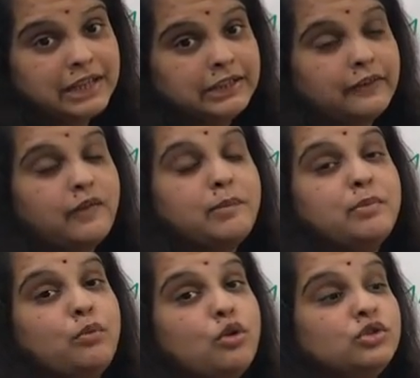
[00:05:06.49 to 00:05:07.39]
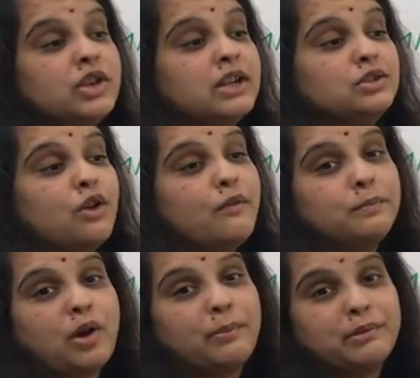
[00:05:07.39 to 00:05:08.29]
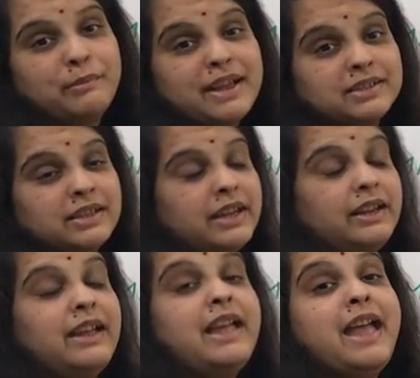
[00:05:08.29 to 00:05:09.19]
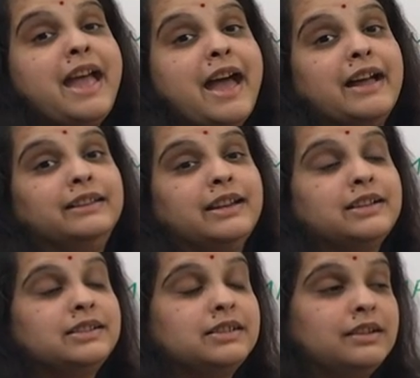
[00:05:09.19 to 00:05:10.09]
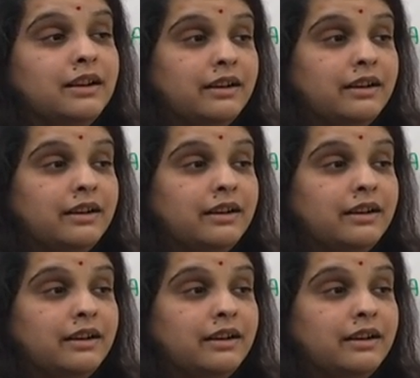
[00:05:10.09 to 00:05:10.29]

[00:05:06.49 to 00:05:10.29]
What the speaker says: there will be more chance of proper mixing, and there is